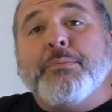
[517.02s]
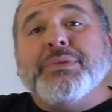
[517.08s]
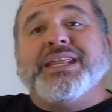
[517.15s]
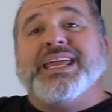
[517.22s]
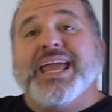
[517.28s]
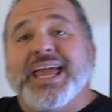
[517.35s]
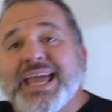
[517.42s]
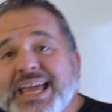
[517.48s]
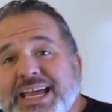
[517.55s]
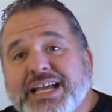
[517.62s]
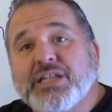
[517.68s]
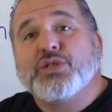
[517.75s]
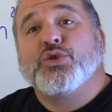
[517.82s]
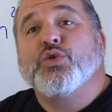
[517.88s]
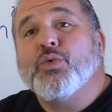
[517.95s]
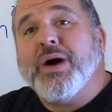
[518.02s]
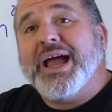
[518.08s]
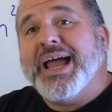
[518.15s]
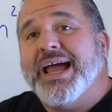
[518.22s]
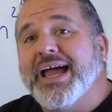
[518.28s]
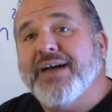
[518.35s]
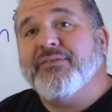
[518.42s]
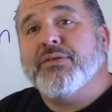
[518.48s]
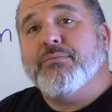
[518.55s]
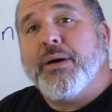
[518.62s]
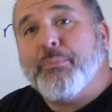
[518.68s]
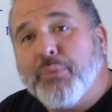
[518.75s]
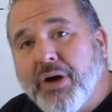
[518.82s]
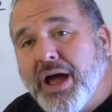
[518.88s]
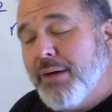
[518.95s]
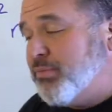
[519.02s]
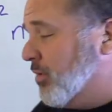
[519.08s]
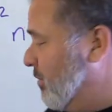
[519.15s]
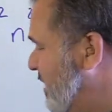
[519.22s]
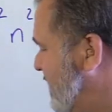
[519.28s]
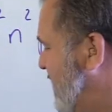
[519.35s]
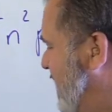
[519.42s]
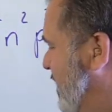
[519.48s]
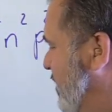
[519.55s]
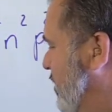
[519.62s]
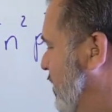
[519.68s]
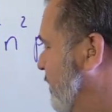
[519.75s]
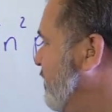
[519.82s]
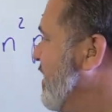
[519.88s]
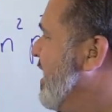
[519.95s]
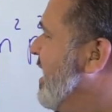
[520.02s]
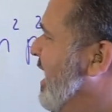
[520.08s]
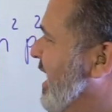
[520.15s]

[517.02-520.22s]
many n's do I have in my problem? Let's take a look.